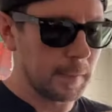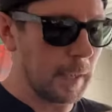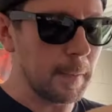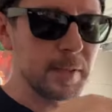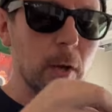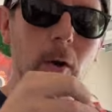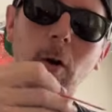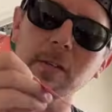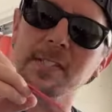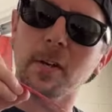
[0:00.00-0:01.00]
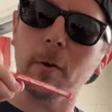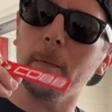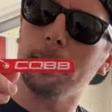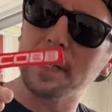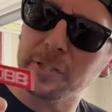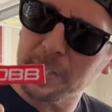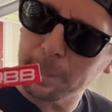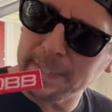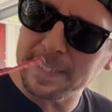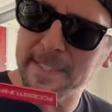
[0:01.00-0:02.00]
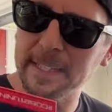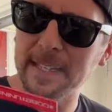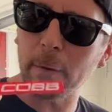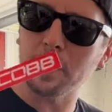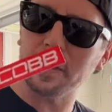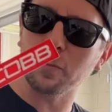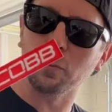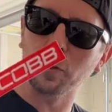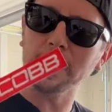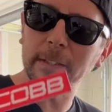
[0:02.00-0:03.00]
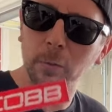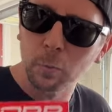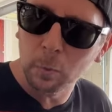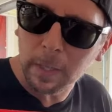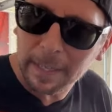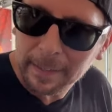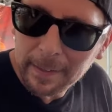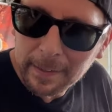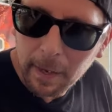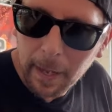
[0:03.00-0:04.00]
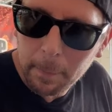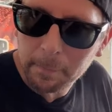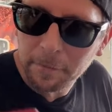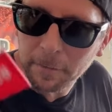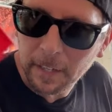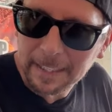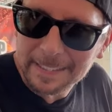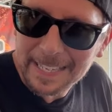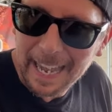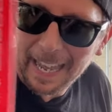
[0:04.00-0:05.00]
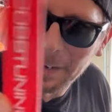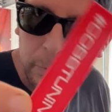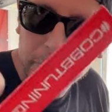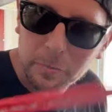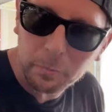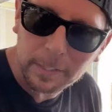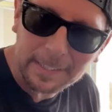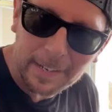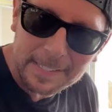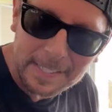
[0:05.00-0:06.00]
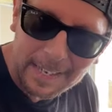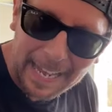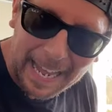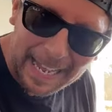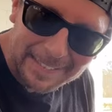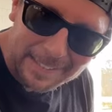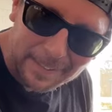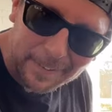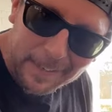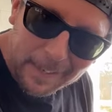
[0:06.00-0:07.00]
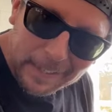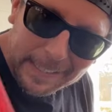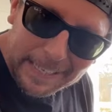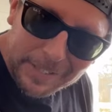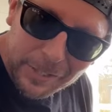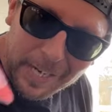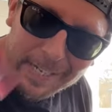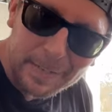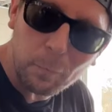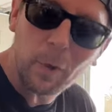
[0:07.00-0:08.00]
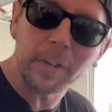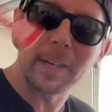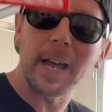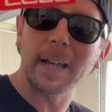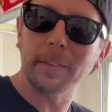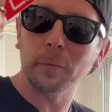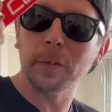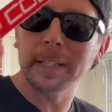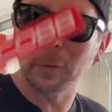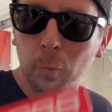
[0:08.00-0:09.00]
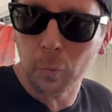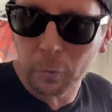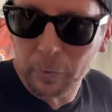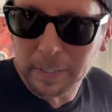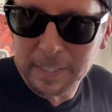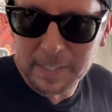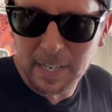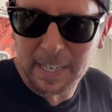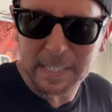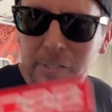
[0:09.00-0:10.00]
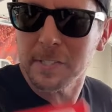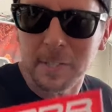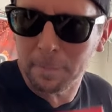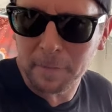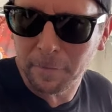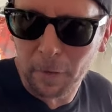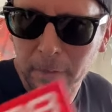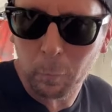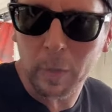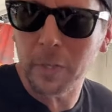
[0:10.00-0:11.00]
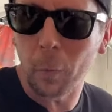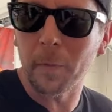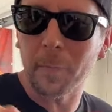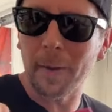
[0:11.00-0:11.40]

Cobb's also been shipping these things out with this really cool like Cobb flight tag, which is really nice to kind of add to your keychain and whatnot. They're really cool, they're really exciting, just something fun when you open the